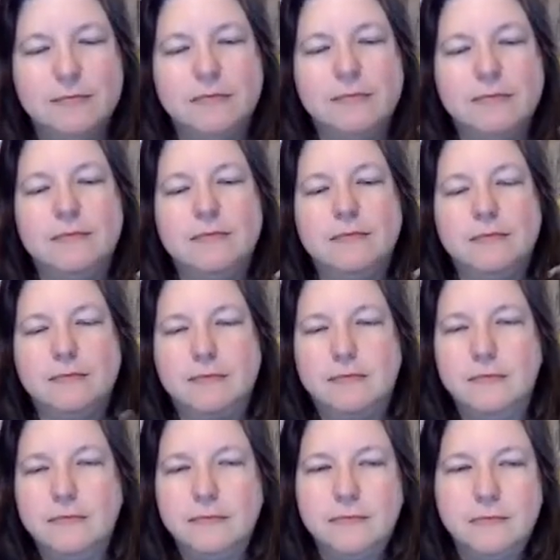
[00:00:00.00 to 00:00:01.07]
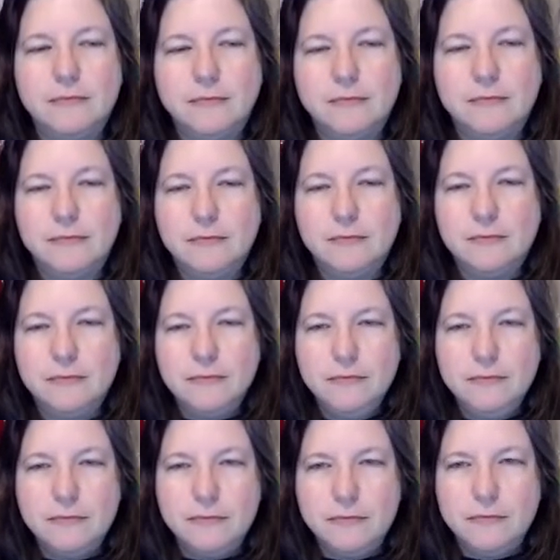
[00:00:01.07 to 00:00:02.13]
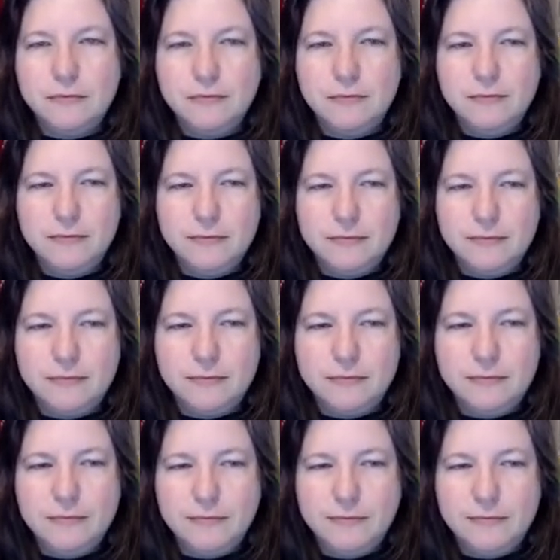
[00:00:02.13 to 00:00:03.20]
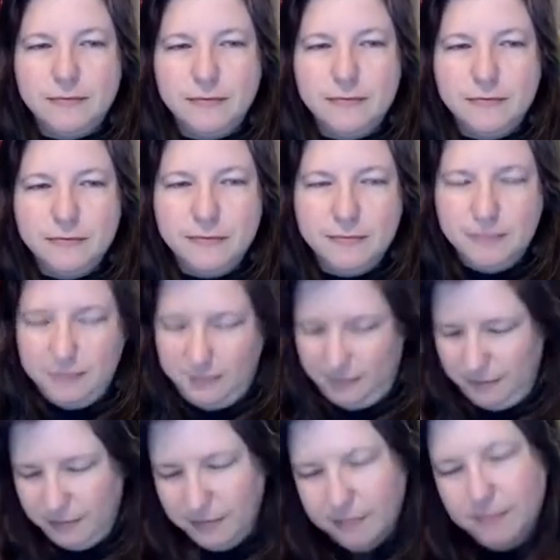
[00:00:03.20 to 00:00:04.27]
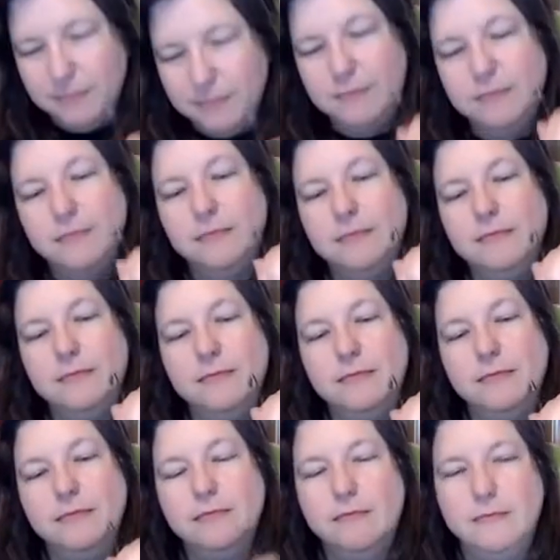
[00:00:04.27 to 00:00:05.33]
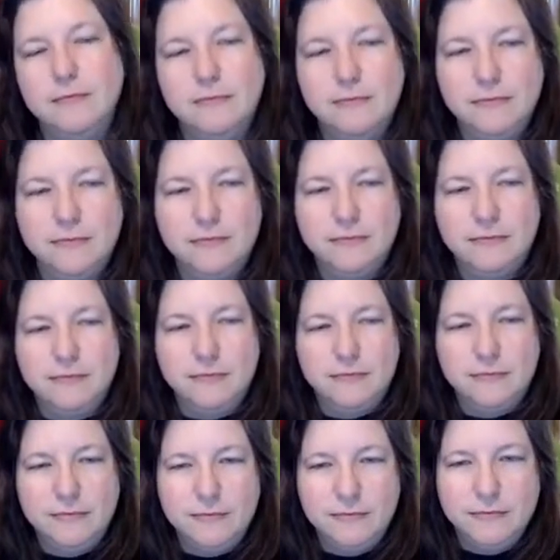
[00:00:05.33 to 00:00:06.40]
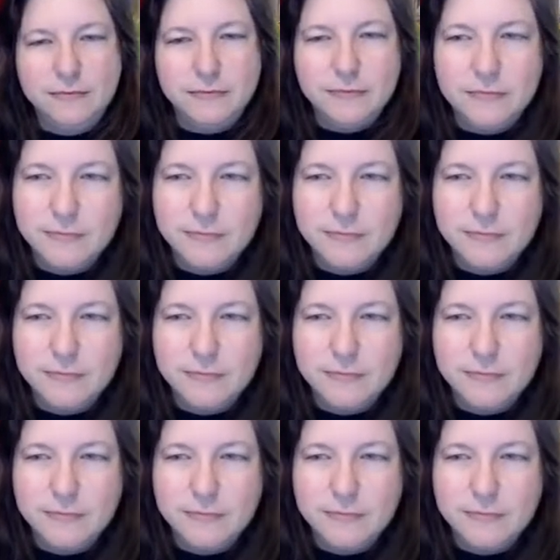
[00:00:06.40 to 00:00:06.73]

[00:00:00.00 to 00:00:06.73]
No words are spoken by the person on screen.